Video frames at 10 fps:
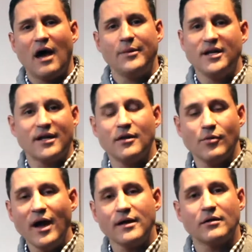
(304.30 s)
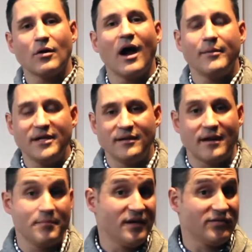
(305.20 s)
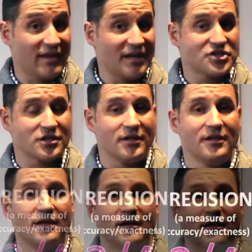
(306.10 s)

how many did I get right? Or how many did I miss, actually?